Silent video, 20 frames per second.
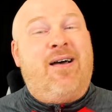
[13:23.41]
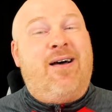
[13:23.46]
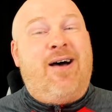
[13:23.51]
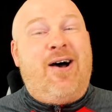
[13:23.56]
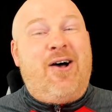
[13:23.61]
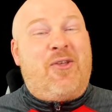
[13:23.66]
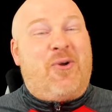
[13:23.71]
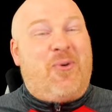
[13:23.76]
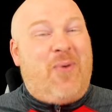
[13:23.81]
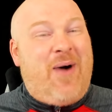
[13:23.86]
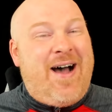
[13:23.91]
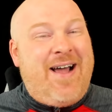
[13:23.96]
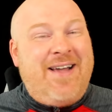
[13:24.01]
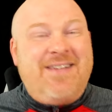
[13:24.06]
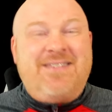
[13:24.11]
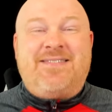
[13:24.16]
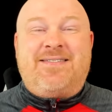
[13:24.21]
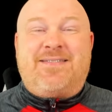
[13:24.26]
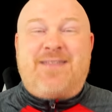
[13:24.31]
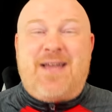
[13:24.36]

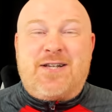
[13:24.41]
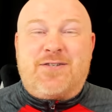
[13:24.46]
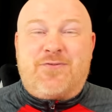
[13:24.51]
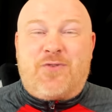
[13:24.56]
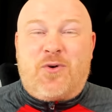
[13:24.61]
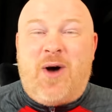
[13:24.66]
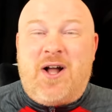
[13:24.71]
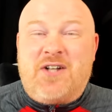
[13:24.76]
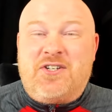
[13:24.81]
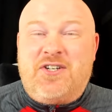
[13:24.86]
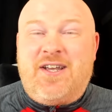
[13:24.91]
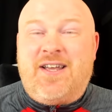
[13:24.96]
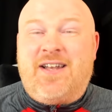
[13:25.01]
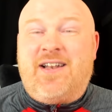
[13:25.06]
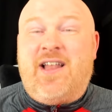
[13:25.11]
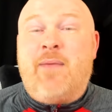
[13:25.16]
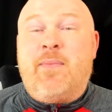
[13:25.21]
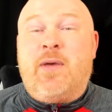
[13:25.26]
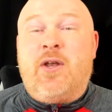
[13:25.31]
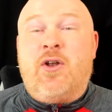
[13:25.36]
Otherwise, thanks for watching and
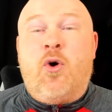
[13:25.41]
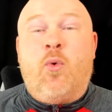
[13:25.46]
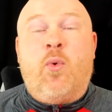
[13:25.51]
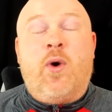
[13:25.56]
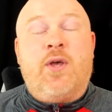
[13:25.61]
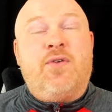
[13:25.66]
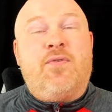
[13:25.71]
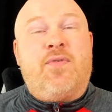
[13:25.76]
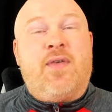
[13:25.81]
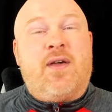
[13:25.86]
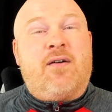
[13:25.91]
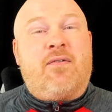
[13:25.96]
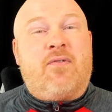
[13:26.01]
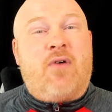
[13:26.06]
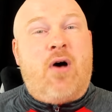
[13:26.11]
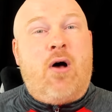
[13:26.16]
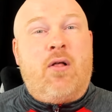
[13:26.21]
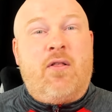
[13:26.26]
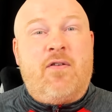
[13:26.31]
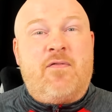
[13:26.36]
let me know what you think of
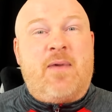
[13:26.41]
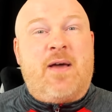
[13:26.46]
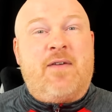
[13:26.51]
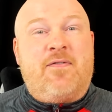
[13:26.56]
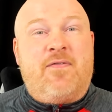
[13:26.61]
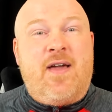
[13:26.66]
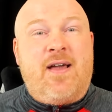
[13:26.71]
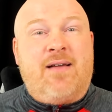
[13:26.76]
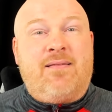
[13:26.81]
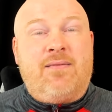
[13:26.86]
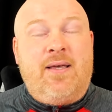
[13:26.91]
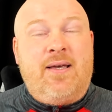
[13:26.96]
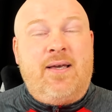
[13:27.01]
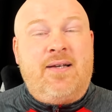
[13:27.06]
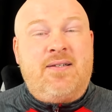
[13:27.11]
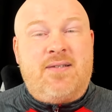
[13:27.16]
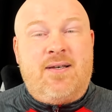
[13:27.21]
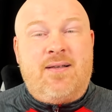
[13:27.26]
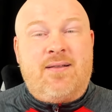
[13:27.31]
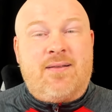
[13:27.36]
all of my fake
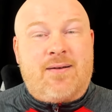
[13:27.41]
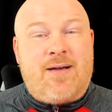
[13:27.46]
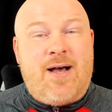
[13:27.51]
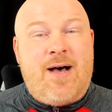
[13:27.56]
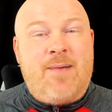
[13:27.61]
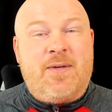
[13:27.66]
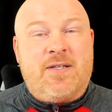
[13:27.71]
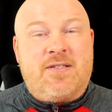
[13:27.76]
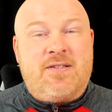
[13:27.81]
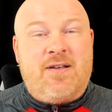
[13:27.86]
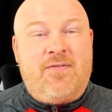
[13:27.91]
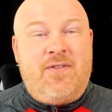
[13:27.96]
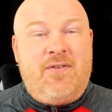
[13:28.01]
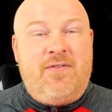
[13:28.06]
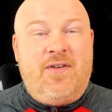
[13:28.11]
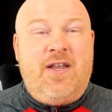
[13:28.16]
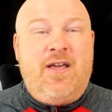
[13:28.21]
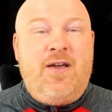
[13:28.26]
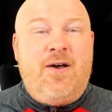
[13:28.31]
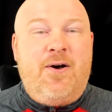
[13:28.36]
leaks in the comments of the
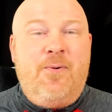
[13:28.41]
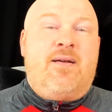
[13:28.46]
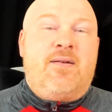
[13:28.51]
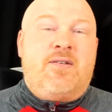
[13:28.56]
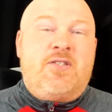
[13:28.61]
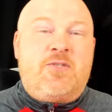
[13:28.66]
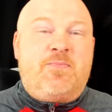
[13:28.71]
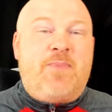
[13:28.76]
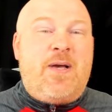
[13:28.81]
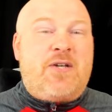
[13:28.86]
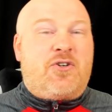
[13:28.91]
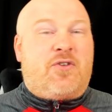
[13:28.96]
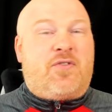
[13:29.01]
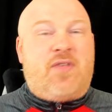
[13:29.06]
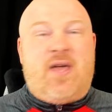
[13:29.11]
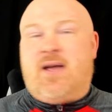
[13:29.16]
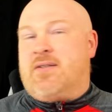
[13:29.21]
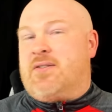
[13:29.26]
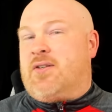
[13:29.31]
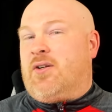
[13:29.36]
video. Special
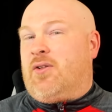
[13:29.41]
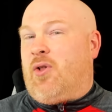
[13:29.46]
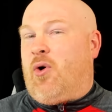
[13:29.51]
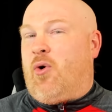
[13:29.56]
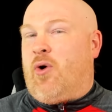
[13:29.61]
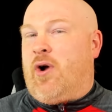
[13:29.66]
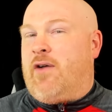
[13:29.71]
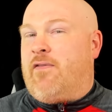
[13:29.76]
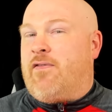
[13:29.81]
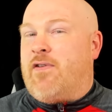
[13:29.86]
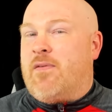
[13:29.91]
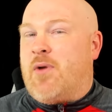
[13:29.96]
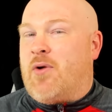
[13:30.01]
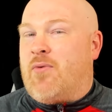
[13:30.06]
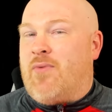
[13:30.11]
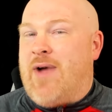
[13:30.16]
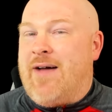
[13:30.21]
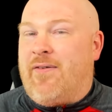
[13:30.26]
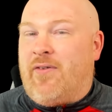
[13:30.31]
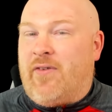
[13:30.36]
thanks to Lauren from
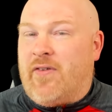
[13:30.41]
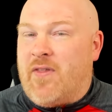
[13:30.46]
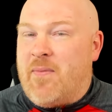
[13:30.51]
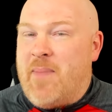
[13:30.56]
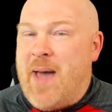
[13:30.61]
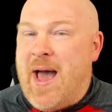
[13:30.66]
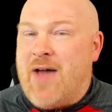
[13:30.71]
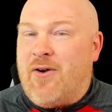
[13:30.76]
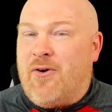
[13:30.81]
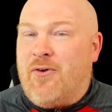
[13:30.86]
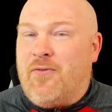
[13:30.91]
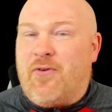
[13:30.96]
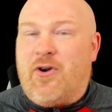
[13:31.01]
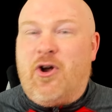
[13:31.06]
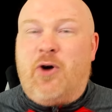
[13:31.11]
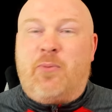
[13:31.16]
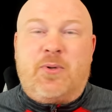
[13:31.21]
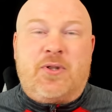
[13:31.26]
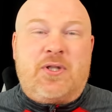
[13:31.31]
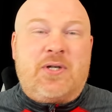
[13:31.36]
Unraveling the Pattern for
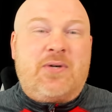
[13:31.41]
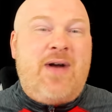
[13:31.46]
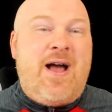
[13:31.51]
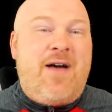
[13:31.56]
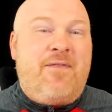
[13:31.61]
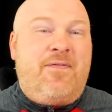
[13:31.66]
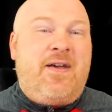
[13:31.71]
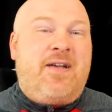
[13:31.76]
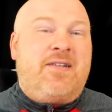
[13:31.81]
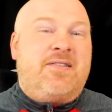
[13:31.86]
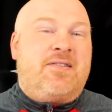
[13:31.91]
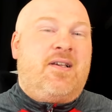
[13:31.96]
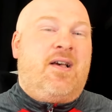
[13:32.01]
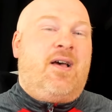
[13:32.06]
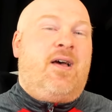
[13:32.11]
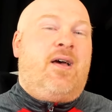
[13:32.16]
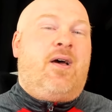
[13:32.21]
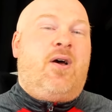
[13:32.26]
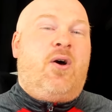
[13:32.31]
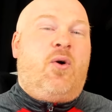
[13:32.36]
help with the graphics.
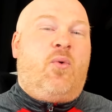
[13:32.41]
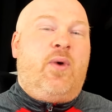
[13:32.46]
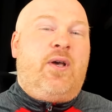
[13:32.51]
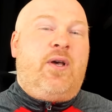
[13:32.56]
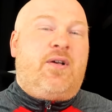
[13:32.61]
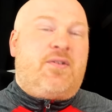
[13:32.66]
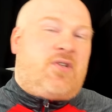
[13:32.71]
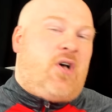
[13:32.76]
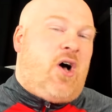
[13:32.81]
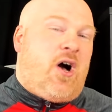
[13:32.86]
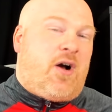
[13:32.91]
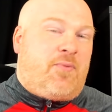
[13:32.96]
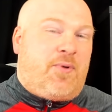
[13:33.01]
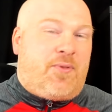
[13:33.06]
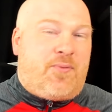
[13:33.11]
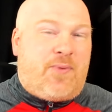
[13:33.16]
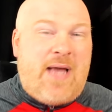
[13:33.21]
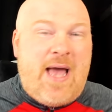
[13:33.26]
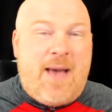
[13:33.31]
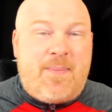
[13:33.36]
We'll talk with
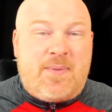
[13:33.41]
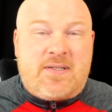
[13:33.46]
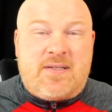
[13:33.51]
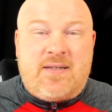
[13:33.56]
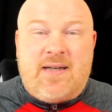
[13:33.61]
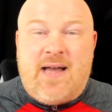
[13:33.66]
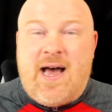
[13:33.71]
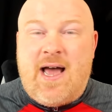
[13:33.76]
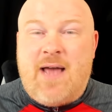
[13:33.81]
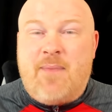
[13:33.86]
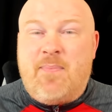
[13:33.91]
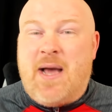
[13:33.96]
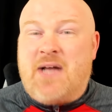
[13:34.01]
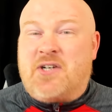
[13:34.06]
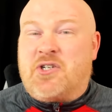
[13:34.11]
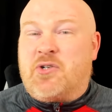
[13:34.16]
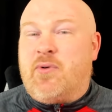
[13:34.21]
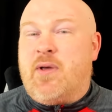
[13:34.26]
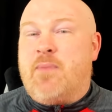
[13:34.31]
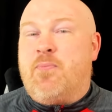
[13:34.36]
Recappa Sedai,
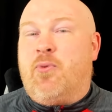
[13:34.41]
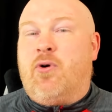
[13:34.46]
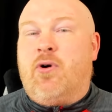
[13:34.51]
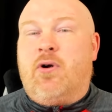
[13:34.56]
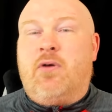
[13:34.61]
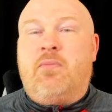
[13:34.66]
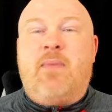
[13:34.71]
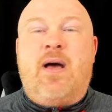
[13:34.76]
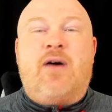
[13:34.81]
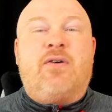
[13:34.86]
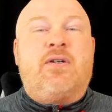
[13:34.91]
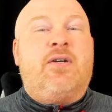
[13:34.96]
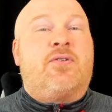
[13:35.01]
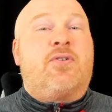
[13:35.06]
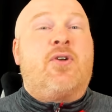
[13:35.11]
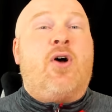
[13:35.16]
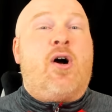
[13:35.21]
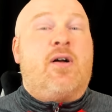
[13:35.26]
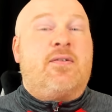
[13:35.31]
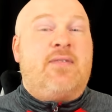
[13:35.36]
Badger Reborn, Malkier
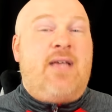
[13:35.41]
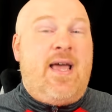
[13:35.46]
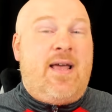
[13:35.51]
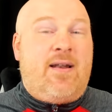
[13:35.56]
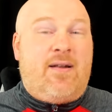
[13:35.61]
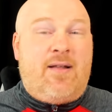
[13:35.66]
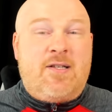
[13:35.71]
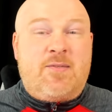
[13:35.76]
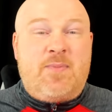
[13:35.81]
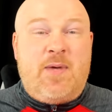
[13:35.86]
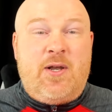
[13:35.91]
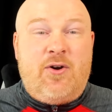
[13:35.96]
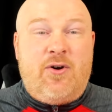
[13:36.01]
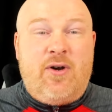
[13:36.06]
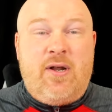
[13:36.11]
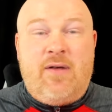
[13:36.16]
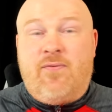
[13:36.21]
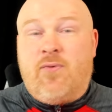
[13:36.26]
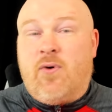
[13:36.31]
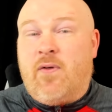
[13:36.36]
Talks, and Lesbian
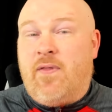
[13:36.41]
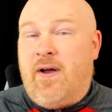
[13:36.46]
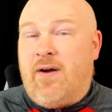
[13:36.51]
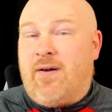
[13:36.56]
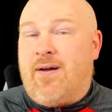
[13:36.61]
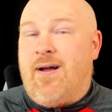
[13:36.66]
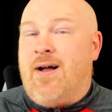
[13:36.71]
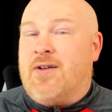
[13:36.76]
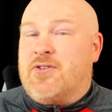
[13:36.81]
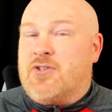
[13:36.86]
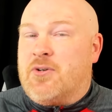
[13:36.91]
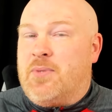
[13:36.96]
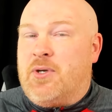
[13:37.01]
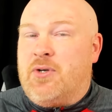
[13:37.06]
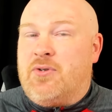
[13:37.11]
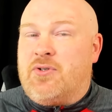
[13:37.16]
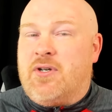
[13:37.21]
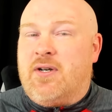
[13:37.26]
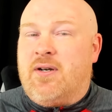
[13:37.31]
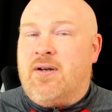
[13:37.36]
Nerdy for their
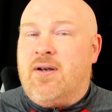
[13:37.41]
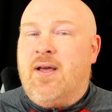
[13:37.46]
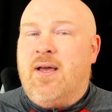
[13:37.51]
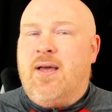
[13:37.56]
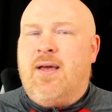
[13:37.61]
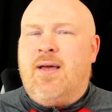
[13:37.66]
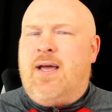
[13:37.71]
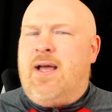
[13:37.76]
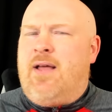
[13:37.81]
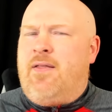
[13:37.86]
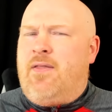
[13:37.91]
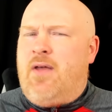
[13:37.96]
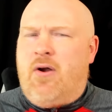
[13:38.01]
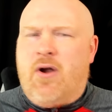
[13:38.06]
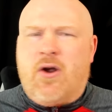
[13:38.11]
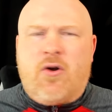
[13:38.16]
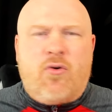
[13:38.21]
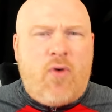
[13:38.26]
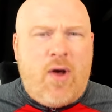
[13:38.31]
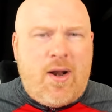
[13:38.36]
contribution and their
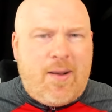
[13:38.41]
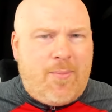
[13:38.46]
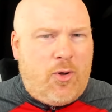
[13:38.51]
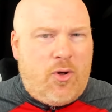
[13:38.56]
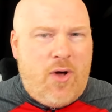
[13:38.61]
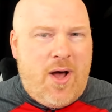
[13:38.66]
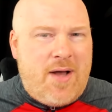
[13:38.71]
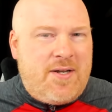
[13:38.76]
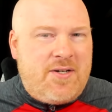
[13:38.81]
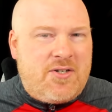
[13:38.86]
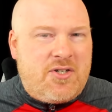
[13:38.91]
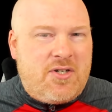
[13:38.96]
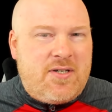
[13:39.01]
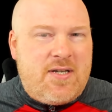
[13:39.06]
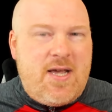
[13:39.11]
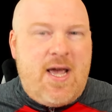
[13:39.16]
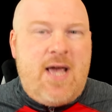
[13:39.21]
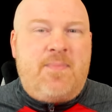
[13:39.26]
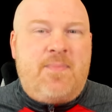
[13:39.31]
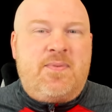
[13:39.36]
incredible audition
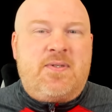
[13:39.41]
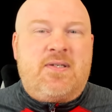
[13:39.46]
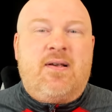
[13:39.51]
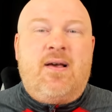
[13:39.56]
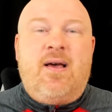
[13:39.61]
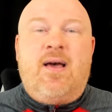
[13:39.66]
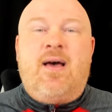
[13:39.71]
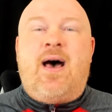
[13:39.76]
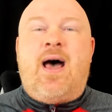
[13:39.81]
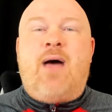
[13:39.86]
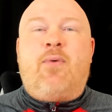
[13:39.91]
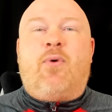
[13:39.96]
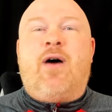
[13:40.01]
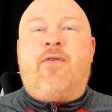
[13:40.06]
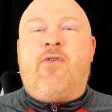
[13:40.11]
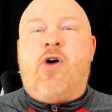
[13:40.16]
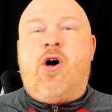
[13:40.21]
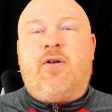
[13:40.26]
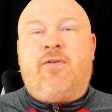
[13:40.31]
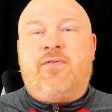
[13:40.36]
tapes. I will have
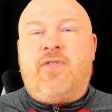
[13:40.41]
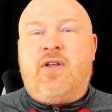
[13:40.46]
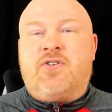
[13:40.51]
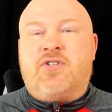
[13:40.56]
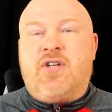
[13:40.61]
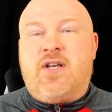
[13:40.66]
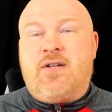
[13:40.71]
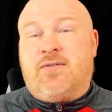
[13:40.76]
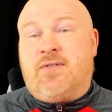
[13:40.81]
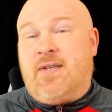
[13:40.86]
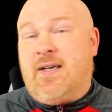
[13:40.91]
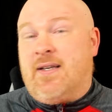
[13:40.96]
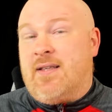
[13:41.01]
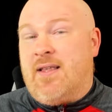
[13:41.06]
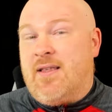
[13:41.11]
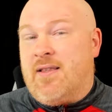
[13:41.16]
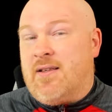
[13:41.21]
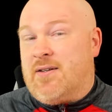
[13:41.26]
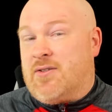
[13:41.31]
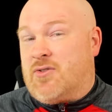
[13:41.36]
all of their channels linked
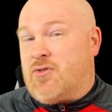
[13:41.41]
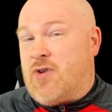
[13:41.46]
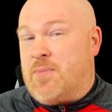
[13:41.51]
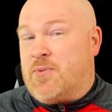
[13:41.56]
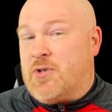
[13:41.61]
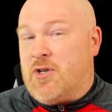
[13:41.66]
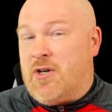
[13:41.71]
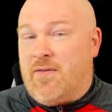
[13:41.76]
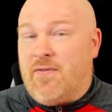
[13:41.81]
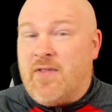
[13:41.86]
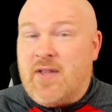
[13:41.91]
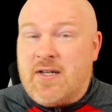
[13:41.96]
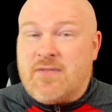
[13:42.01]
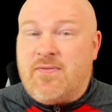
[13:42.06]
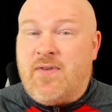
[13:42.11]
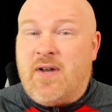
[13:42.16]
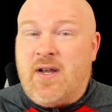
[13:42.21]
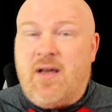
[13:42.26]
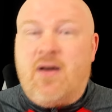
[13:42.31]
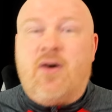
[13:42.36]
in the description of this
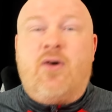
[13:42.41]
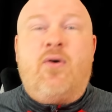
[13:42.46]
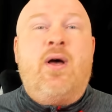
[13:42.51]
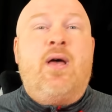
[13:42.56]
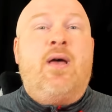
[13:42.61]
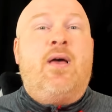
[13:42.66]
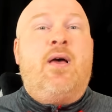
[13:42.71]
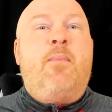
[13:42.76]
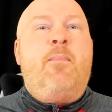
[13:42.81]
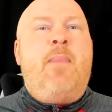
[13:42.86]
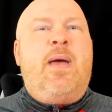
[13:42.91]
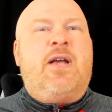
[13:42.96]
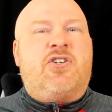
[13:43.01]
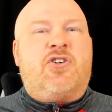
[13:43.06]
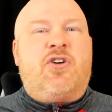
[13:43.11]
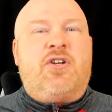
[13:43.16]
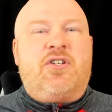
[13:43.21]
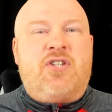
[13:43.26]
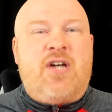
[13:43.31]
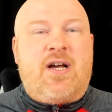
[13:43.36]
video. Make
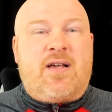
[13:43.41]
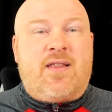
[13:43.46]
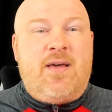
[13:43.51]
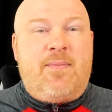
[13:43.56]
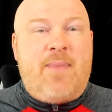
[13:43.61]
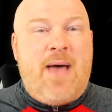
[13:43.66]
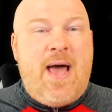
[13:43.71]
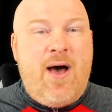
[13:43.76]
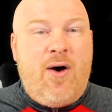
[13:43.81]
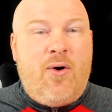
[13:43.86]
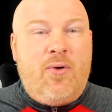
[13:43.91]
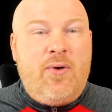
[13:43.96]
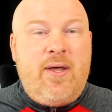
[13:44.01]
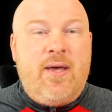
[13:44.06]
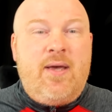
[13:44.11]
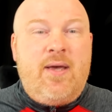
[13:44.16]
sure to check them out.